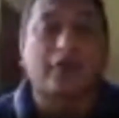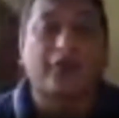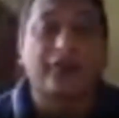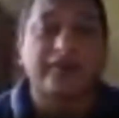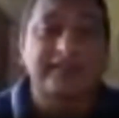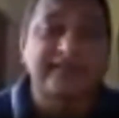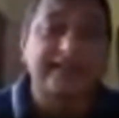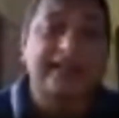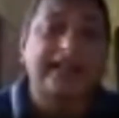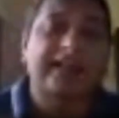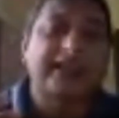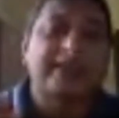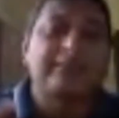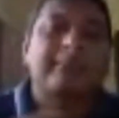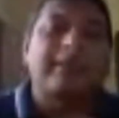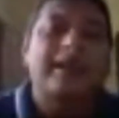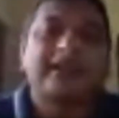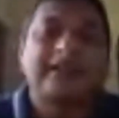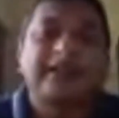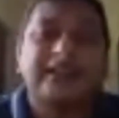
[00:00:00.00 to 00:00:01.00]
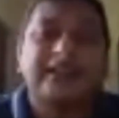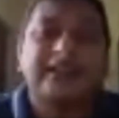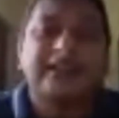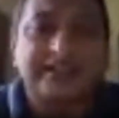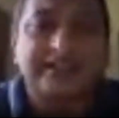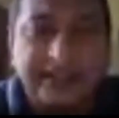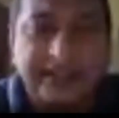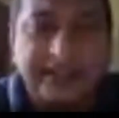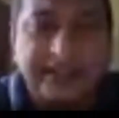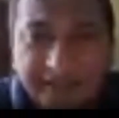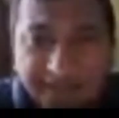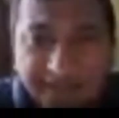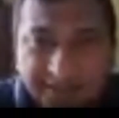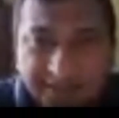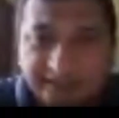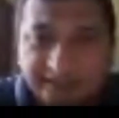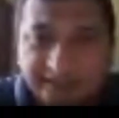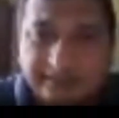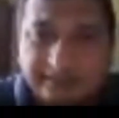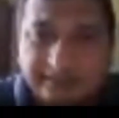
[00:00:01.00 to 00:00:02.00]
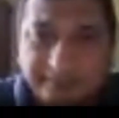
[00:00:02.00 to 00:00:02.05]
for risk taking by these agencies.